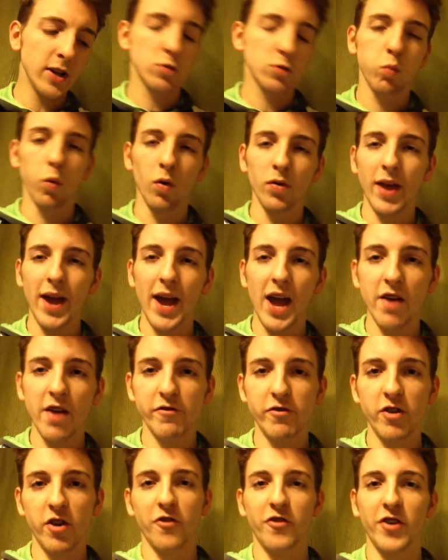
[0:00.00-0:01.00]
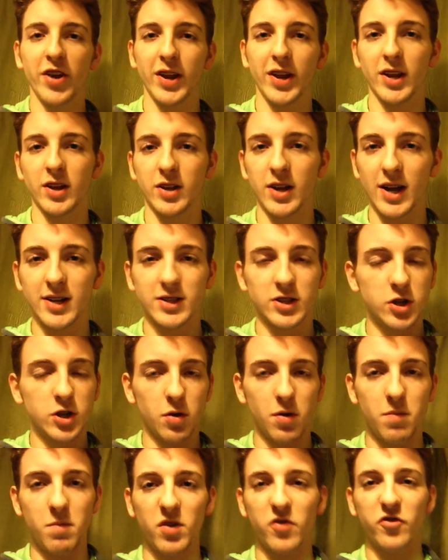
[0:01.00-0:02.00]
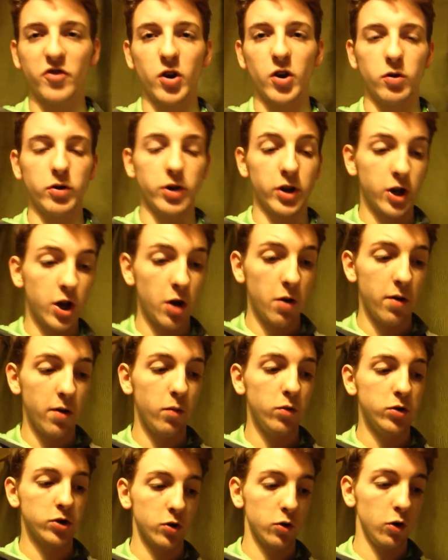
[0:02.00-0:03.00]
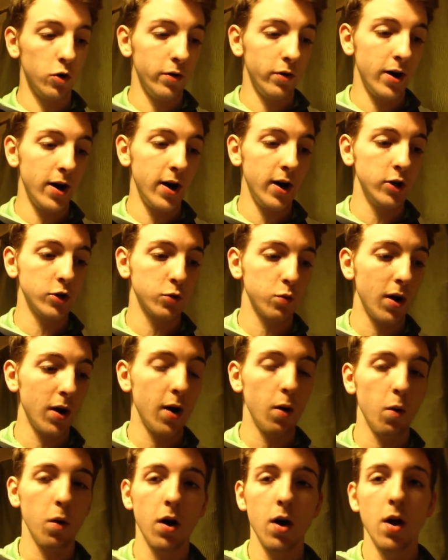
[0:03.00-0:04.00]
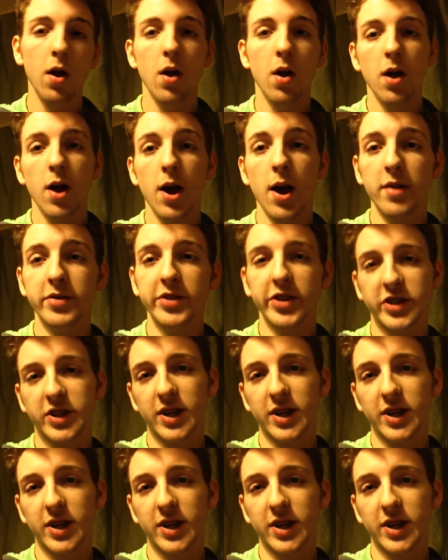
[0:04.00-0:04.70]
won everything he had to in midfield. Hewitt was alright as well. The